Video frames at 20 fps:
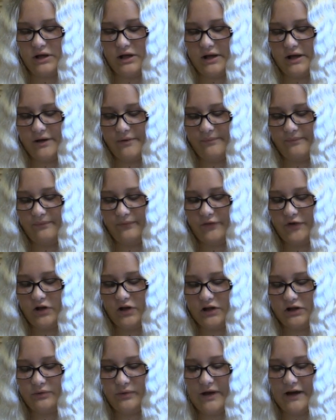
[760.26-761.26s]
Yeah,
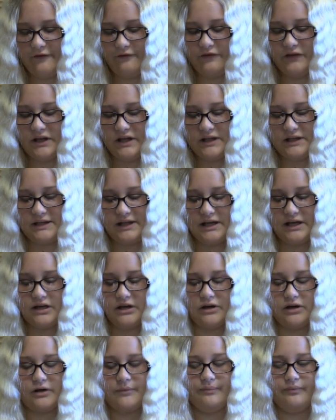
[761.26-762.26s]
because we have these
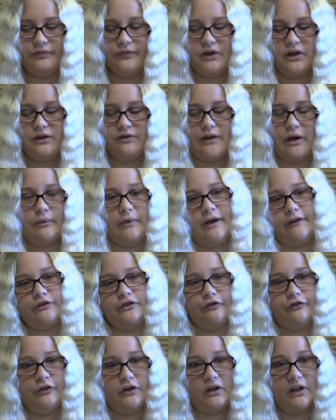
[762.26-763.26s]
here that we have
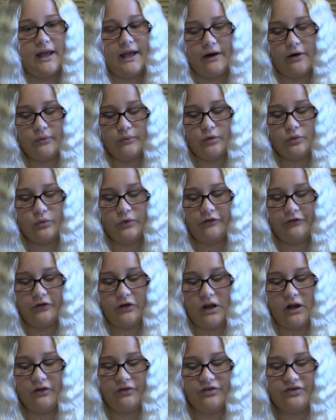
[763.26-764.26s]
to fill out. We fill
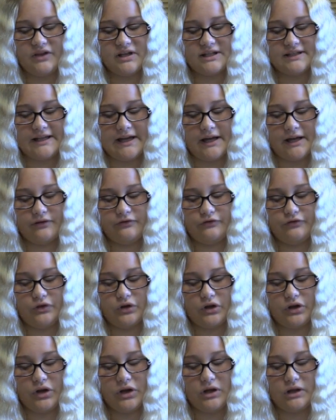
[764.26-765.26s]
out this side
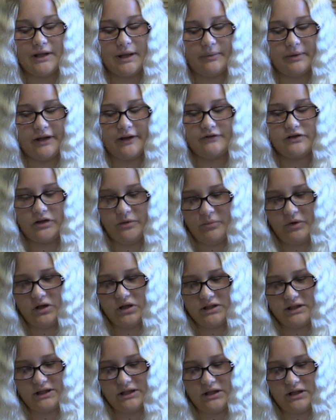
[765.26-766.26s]
that we give to the
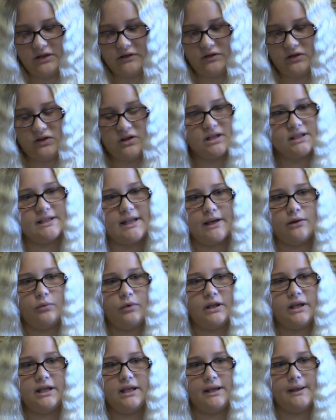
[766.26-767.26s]
person. This side we
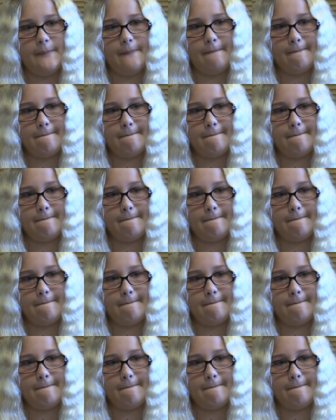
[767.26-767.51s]
keep.